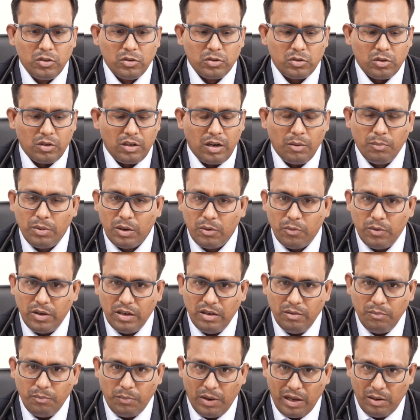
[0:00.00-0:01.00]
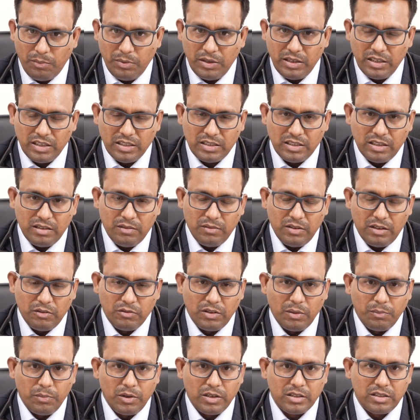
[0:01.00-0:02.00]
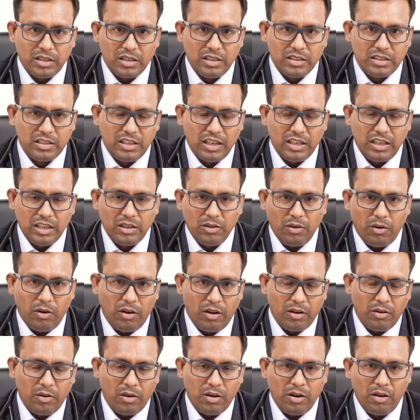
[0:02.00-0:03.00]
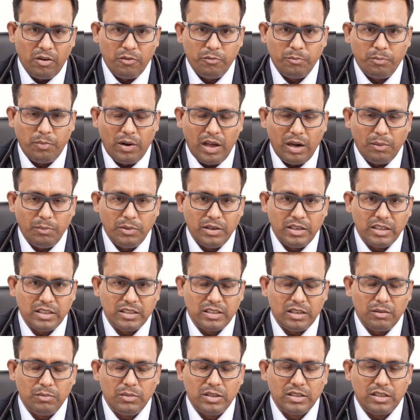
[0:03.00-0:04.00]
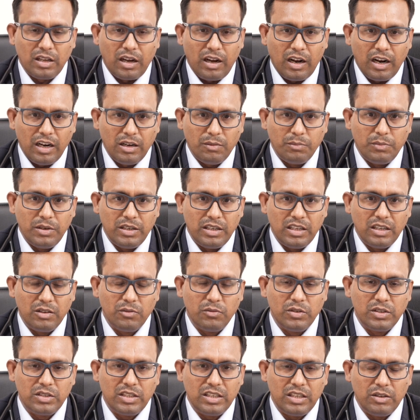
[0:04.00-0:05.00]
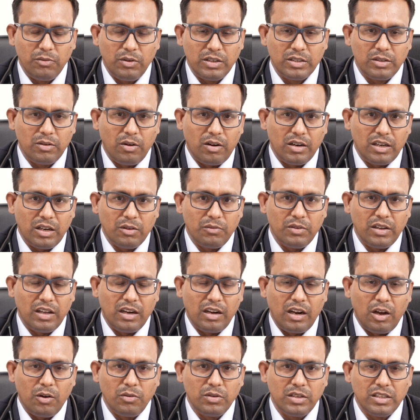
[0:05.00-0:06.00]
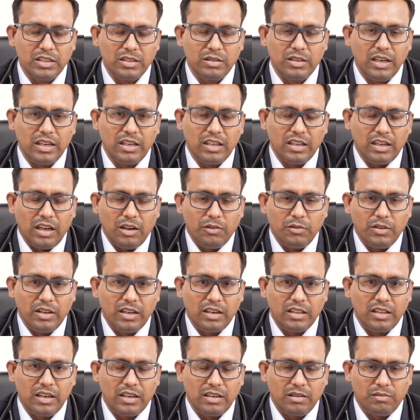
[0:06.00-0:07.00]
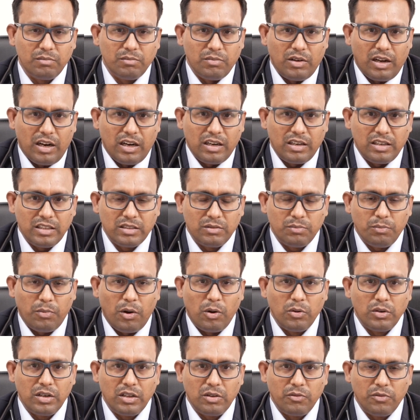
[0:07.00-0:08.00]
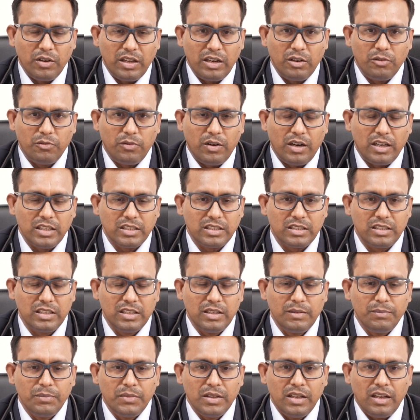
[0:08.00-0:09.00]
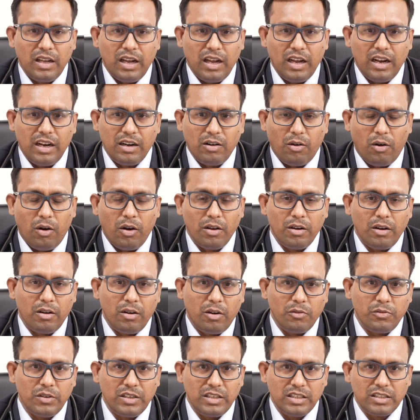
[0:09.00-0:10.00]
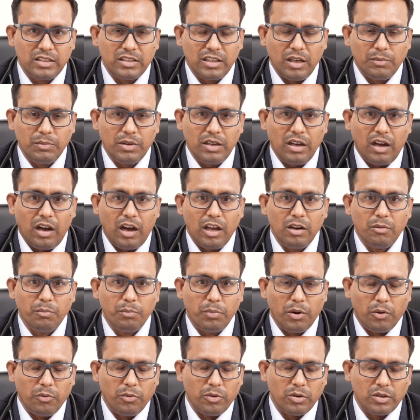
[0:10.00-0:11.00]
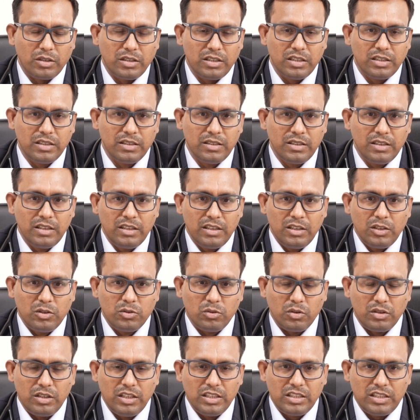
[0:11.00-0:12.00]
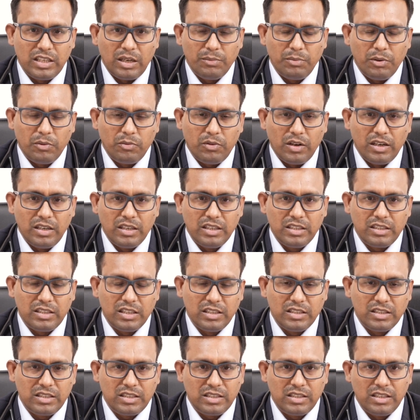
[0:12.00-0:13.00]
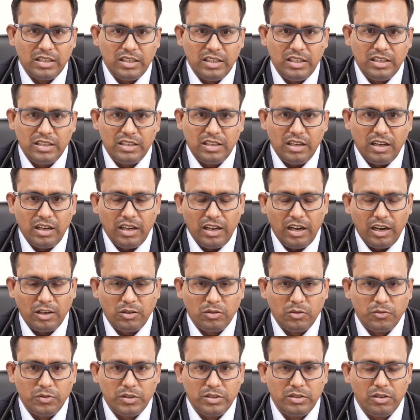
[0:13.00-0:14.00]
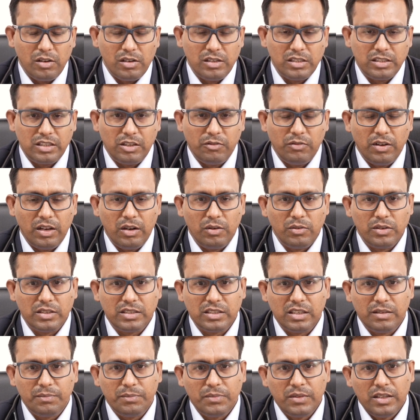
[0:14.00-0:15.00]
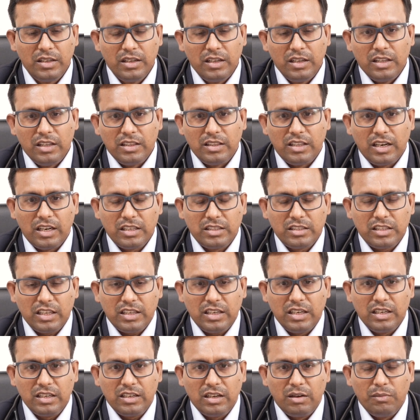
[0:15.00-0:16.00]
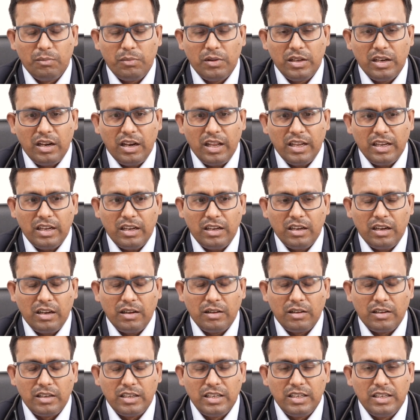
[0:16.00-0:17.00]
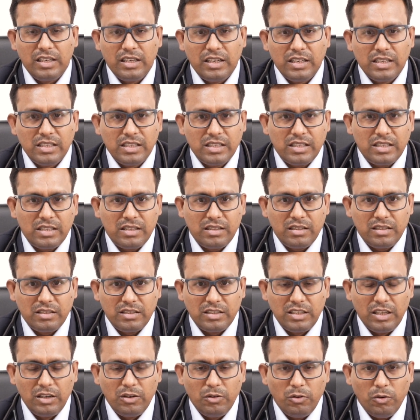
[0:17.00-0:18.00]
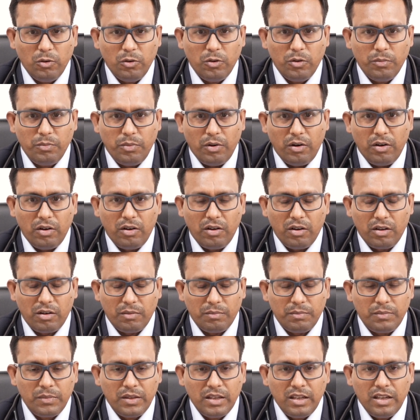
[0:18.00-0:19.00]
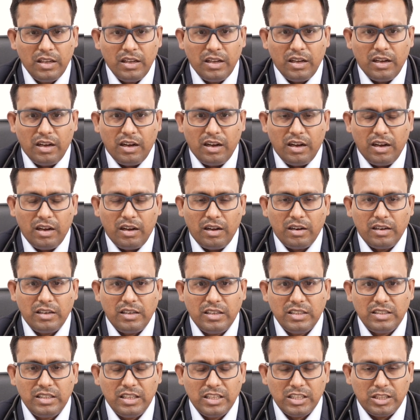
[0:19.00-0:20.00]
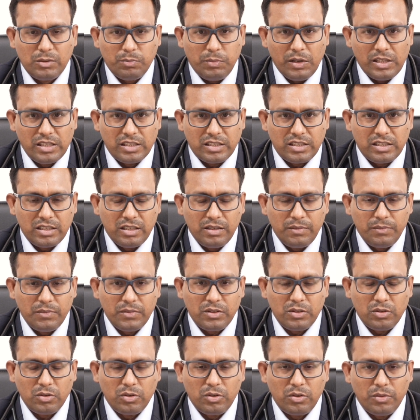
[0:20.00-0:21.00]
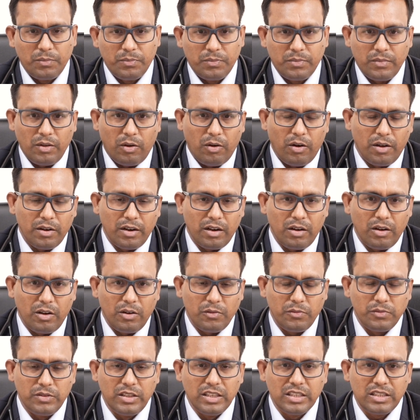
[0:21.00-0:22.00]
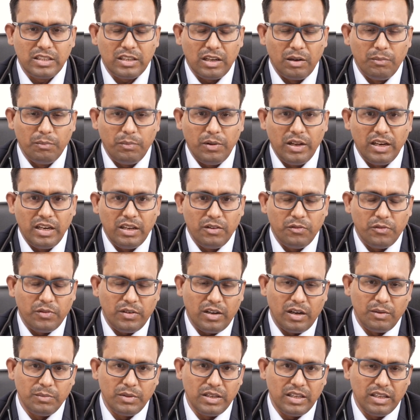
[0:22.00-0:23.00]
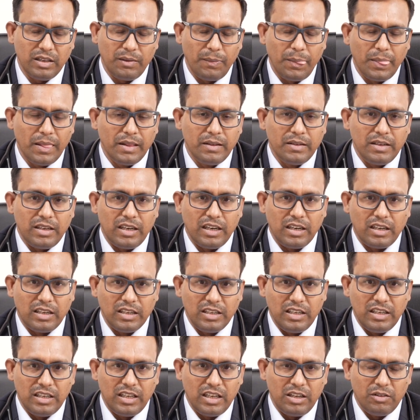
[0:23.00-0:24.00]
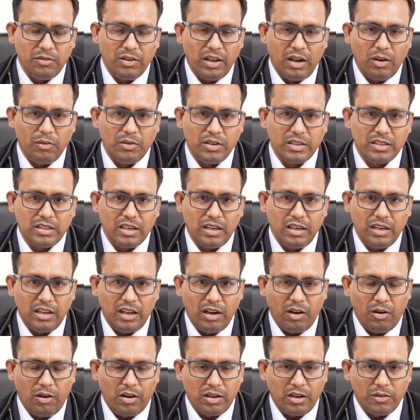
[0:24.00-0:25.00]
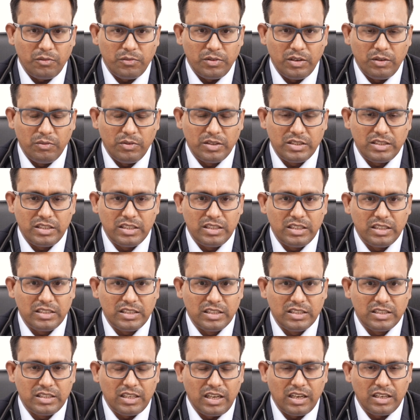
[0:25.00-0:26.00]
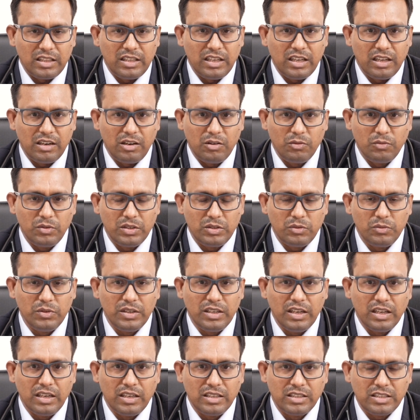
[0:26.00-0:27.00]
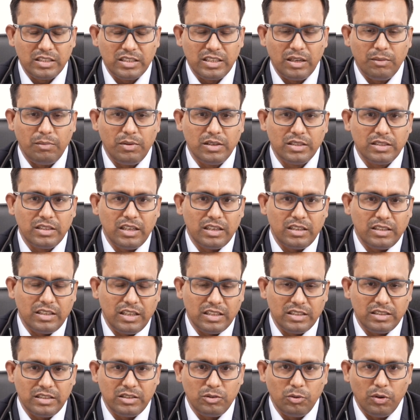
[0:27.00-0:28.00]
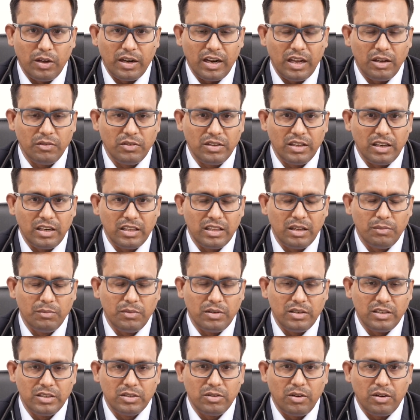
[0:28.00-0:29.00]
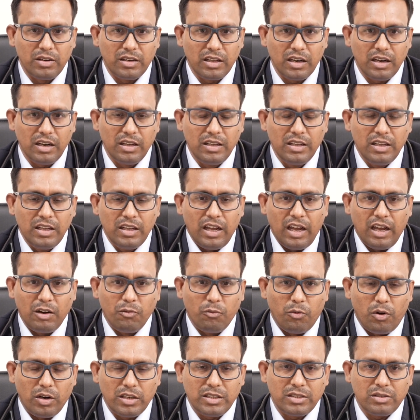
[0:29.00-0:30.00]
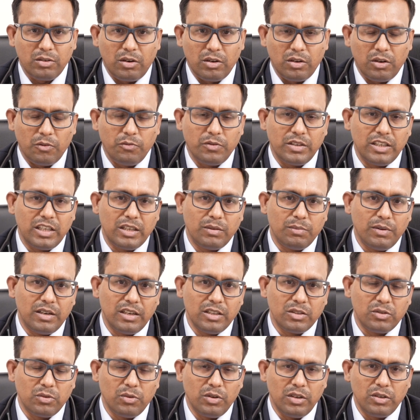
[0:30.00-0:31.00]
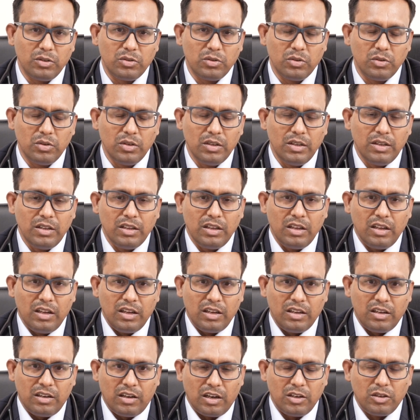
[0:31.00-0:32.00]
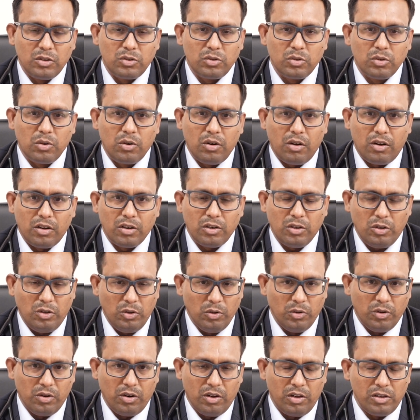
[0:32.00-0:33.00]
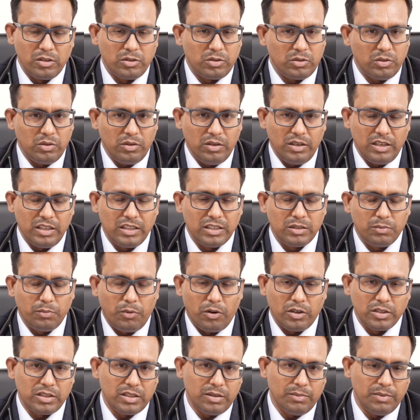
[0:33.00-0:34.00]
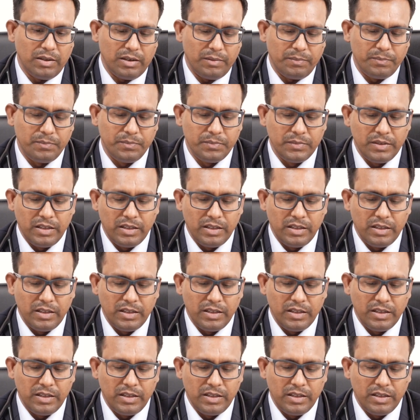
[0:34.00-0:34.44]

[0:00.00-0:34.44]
So number one, palpitation. If the person is getting on and off palpitation, means heart beating, which he was not aware, now he's getting aware that heart is pounding very fast and on and off it is coming unprovoked. So these type of conditions need an electrophysiologist evaluation. There are second complaint like giddiness, syncope or dizzy spells. So on and off this complaint if coming, it need a evaluation. A lot of investigations are there in which we can establish that yes, you are having rhythm disorder, and what sort of treatment is going to control or cure also, it is possible.